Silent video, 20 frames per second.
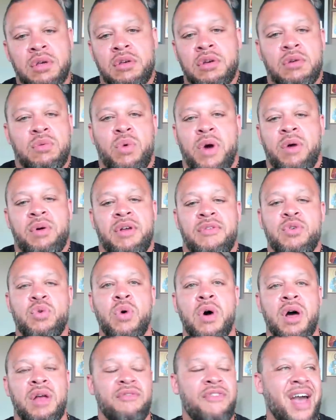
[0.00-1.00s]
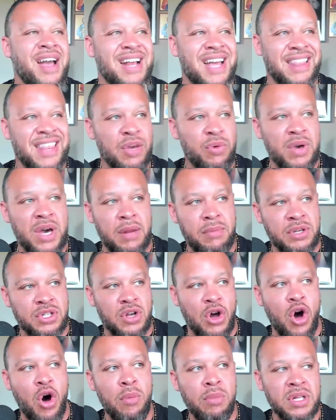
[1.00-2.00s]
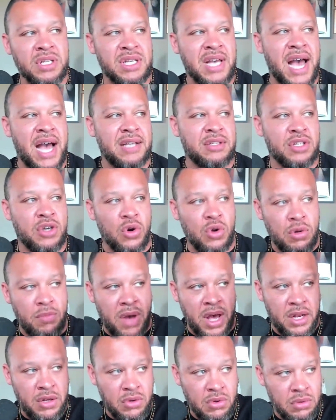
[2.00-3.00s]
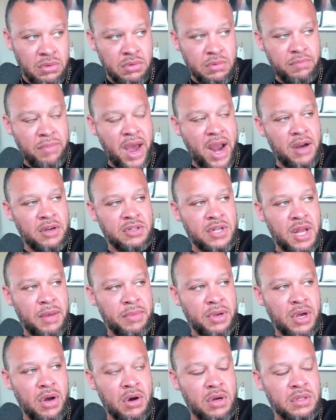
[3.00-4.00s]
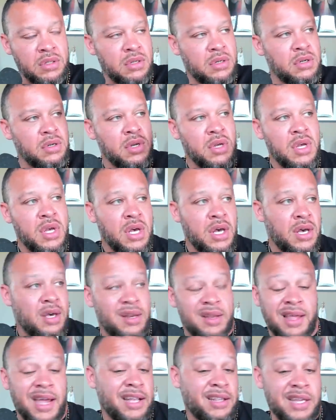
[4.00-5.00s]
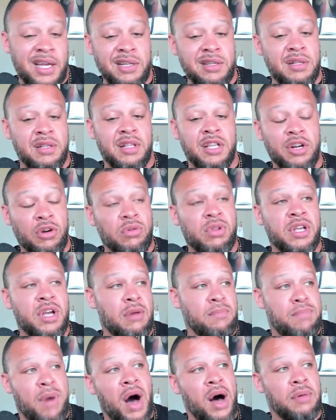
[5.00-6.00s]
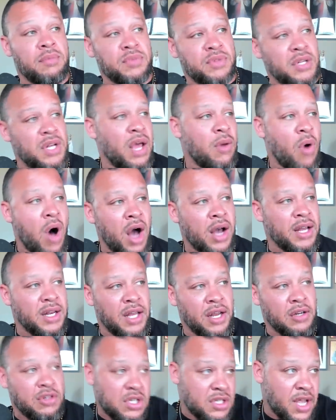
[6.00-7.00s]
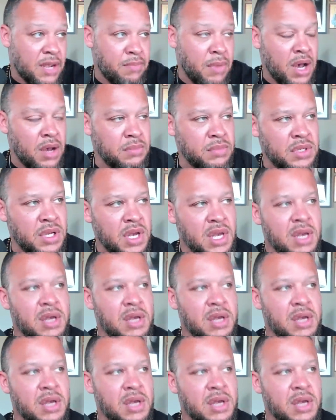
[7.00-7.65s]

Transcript: it. You can wear whatever you want. In fact, I think we got a bunch of homeless guys that go to my new parish that I've been going to, and like they literally are bums, and they walk in there just like bums.